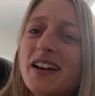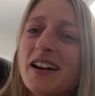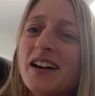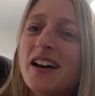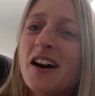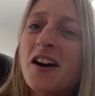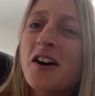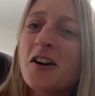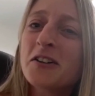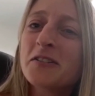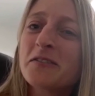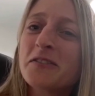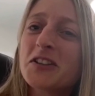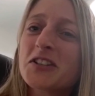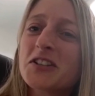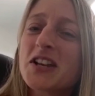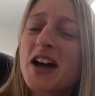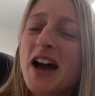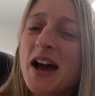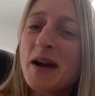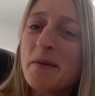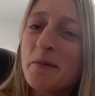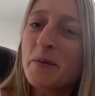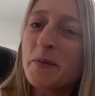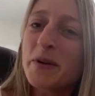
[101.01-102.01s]
lot of the
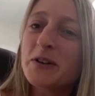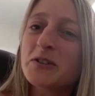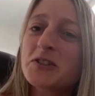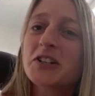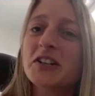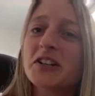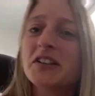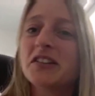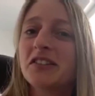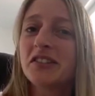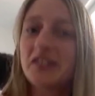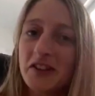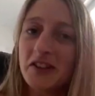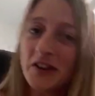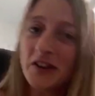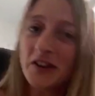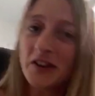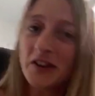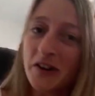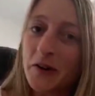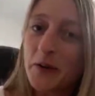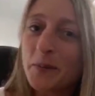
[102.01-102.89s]
time we'll just, you know,